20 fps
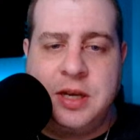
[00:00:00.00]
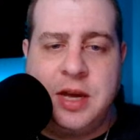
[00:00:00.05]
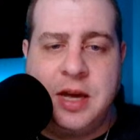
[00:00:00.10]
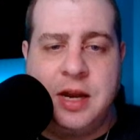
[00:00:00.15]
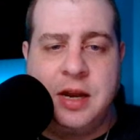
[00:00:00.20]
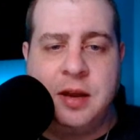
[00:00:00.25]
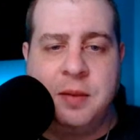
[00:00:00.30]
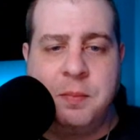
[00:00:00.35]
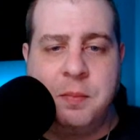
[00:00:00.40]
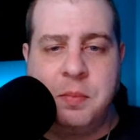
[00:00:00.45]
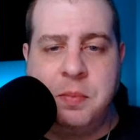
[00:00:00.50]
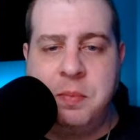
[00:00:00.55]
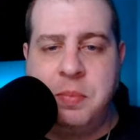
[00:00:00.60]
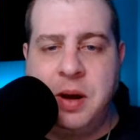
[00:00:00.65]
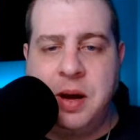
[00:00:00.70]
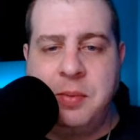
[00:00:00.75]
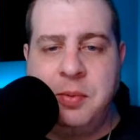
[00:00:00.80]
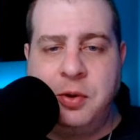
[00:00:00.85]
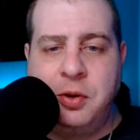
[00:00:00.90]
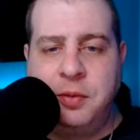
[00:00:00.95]
kind of
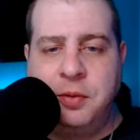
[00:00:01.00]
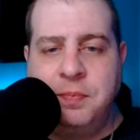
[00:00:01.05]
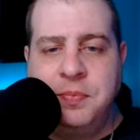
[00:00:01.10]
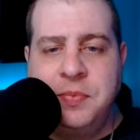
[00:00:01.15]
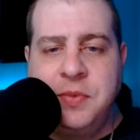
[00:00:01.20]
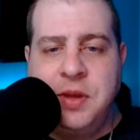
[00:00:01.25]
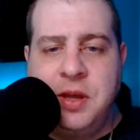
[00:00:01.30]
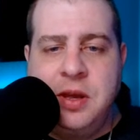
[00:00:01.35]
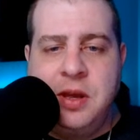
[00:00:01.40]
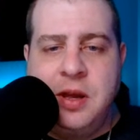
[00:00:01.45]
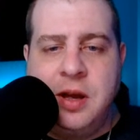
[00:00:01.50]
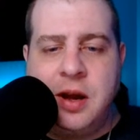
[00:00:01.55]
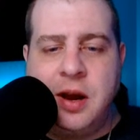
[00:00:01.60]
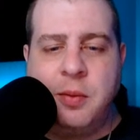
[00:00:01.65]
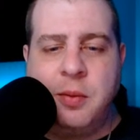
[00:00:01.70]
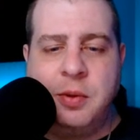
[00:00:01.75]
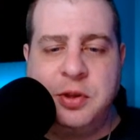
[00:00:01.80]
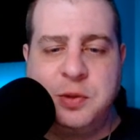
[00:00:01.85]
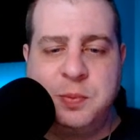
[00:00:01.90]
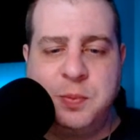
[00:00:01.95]
bubble
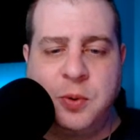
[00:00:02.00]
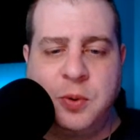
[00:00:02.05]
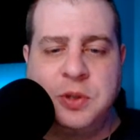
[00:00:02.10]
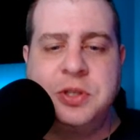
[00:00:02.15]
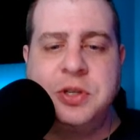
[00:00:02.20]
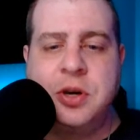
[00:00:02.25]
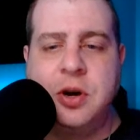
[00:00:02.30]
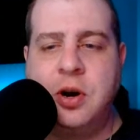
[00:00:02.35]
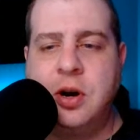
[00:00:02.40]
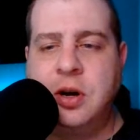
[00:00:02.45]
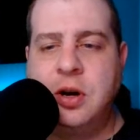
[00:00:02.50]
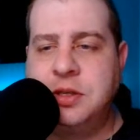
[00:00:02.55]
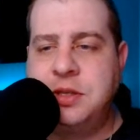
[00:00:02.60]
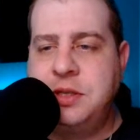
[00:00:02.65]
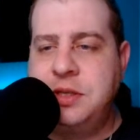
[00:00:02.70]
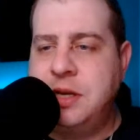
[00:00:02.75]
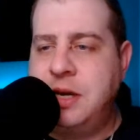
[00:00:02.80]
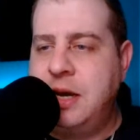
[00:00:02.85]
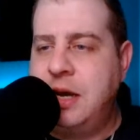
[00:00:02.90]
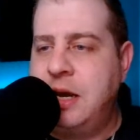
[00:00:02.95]
with sports
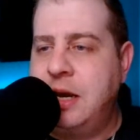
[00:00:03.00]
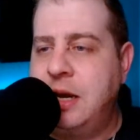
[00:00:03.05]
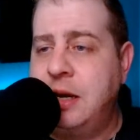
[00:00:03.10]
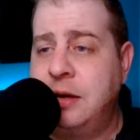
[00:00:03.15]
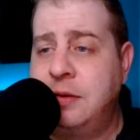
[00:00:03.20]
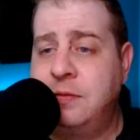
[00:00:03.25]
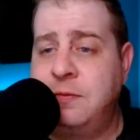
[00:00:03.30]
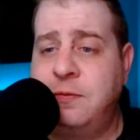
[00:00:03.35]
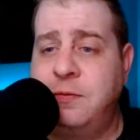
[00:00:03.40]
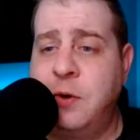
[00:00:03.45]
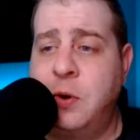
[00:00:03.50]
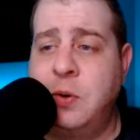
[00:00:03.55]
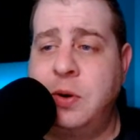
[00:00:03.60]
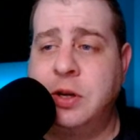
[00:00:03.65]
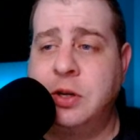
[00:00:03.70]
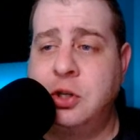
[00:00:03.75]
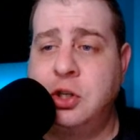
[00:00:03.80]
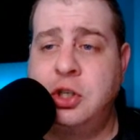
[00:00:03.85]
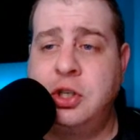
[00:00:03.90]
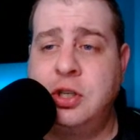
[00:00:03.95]
cards, and
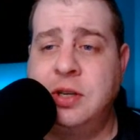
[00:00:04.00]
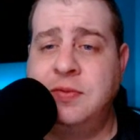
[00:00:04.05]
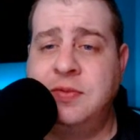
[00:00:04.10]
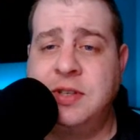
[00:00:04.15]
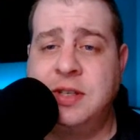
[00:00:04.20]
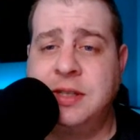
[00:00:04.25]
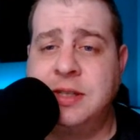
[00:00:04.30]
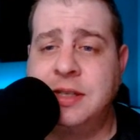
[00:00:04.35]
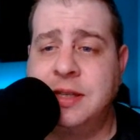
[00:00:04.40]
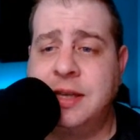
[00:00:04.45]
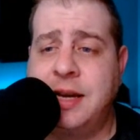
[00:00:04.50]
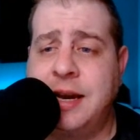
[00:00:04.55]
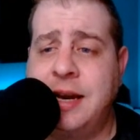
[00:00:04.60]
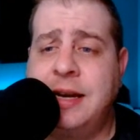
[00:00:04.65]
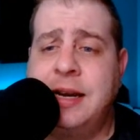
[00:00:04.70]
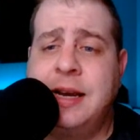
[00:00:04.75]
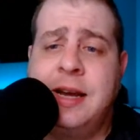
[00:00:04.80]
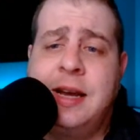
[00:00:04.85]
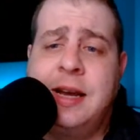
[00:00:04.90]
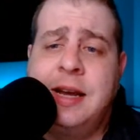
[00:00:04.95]
focus shifting to
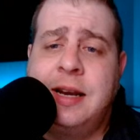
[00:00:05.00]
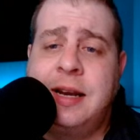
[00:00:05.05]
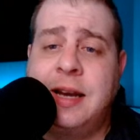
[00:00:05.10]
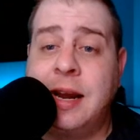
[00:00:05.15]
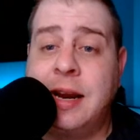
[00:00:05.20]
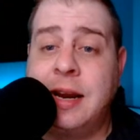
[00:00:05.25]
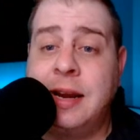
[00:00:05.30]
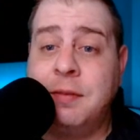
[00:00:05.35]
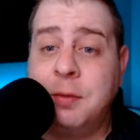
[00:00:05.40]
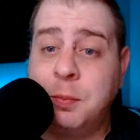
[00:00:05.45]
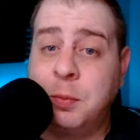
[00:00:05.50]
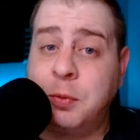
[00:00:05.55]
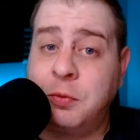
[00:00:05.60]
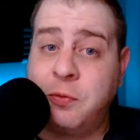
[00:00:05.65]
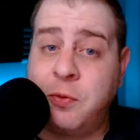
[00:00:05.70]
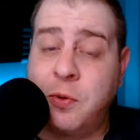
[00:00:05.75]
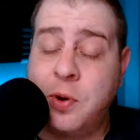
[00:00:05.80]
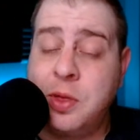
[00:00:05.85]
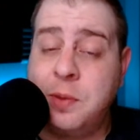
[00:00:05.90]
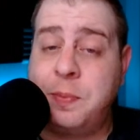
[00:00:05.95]
that kind of even
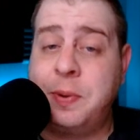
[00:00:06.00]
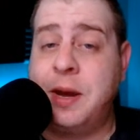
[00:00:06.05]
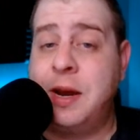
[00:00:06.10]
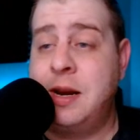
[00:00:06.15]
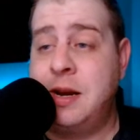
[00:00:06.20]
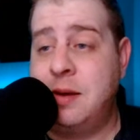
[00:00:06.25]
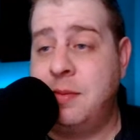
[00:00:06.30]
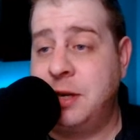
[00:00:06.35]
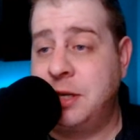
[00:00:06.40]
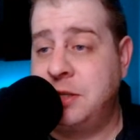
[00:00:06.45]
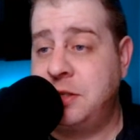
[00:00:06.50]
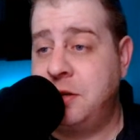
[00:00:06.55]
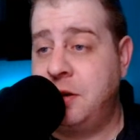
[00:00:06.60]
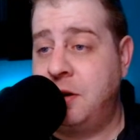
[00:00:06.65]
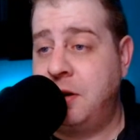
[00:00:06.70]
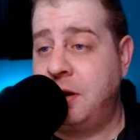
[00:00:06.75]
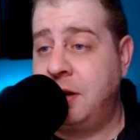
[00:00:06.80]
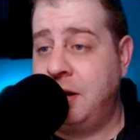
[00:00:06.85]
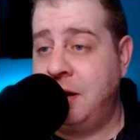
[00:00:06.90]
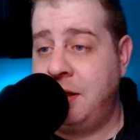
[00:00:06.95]
before the pandemic started.